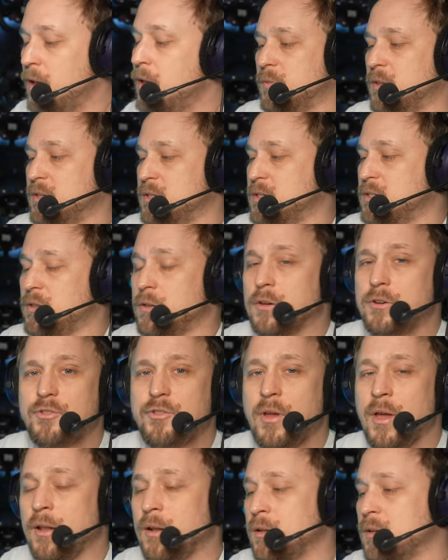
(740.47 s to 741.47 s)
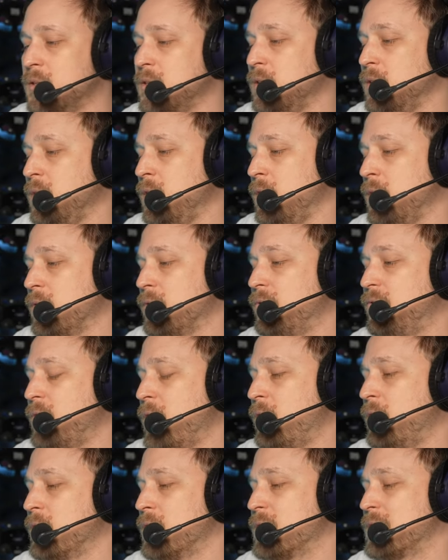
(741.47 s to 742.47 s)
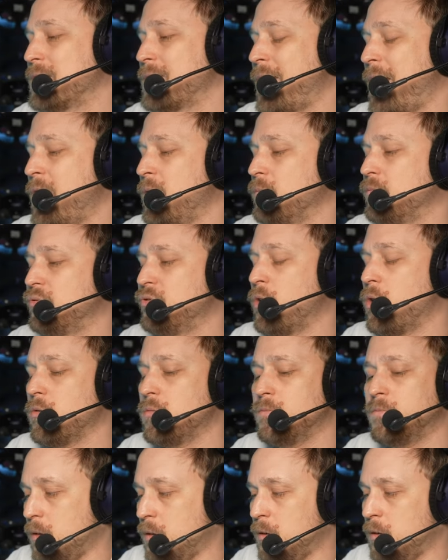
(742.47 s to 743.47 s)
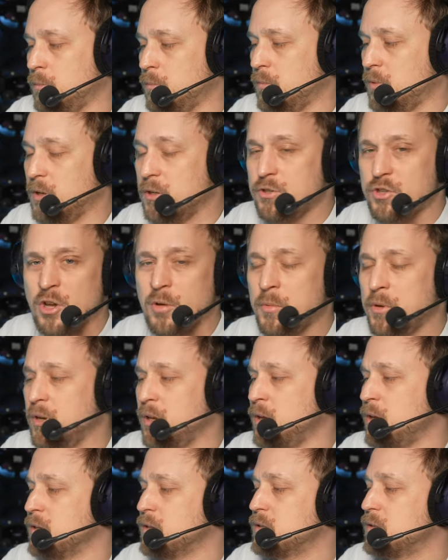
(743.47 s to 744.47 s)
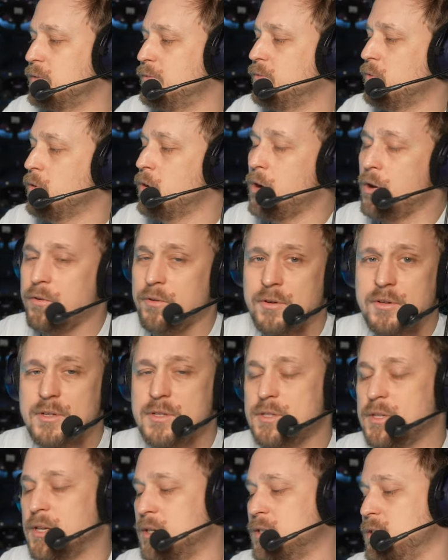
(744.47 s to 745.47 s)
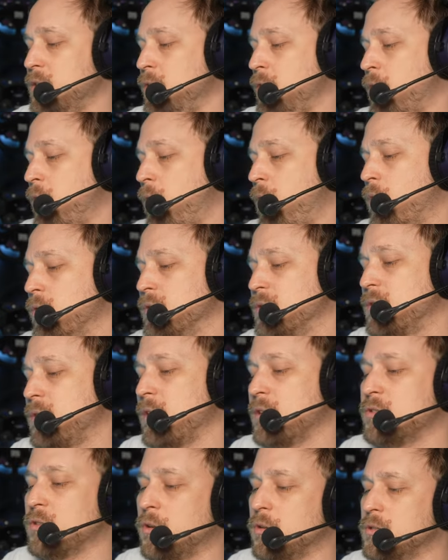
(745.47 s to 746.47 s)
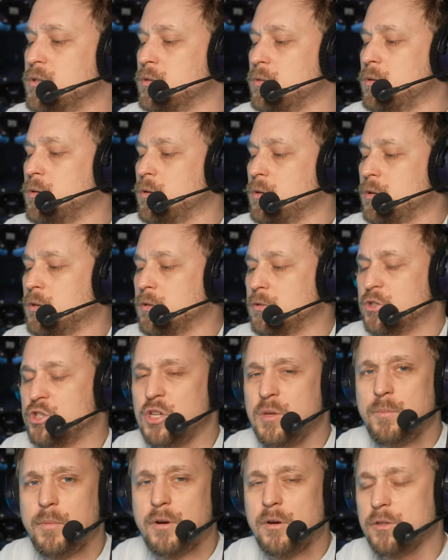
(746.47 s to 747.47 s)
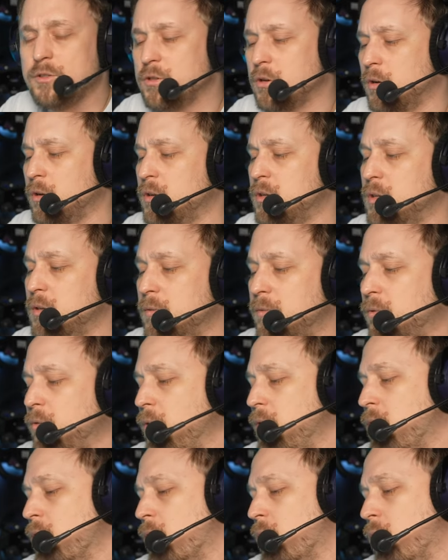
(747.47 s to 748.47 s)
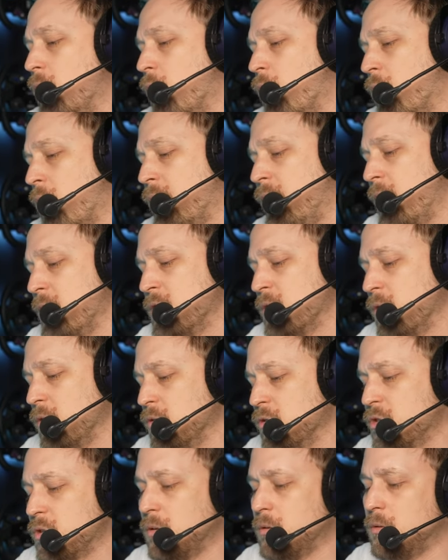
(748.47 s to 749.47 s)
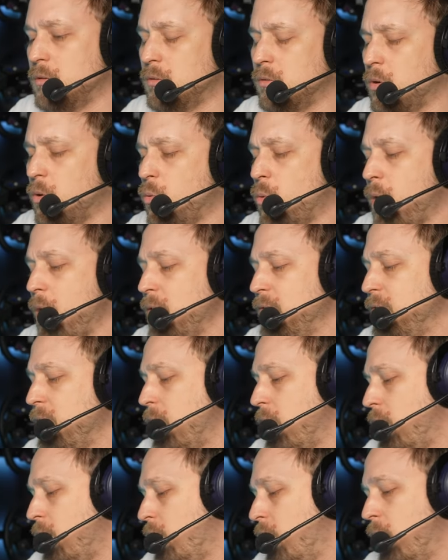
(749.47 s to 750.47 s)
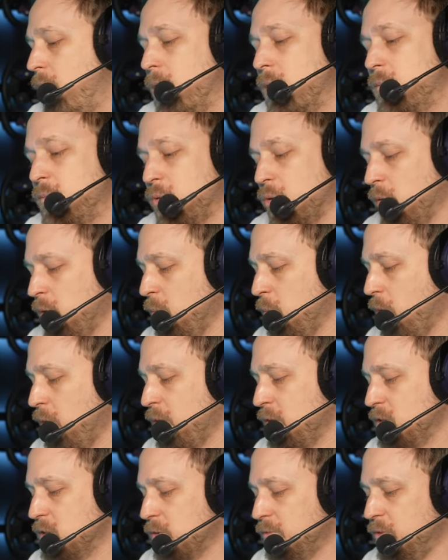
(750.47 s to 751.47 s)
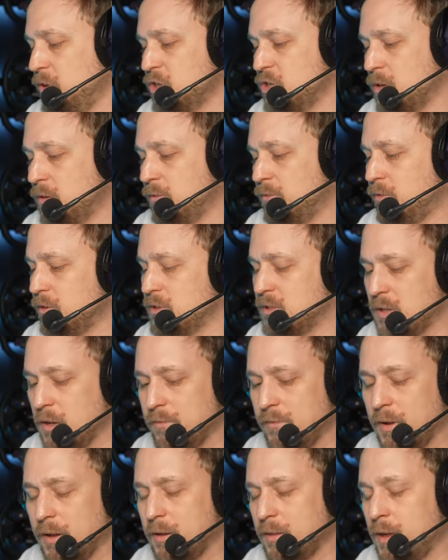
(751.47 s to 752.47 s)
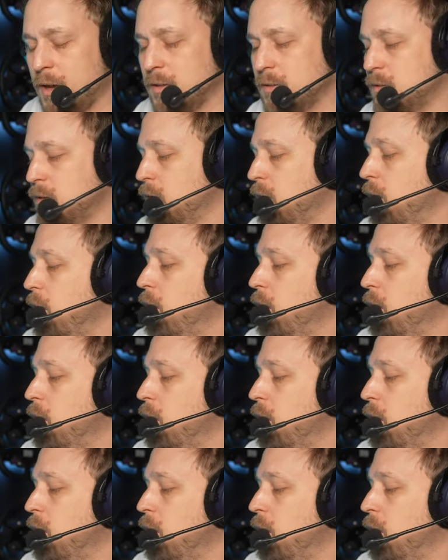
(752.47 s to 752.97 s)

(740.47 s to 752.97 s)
This is the Creality Ferret Scan Pro. Um, in Germany, it's 460 euros. There's also a cheaper alternative with a lower resolution, no Wi-Fi, probably more than sufficient for stuff like that.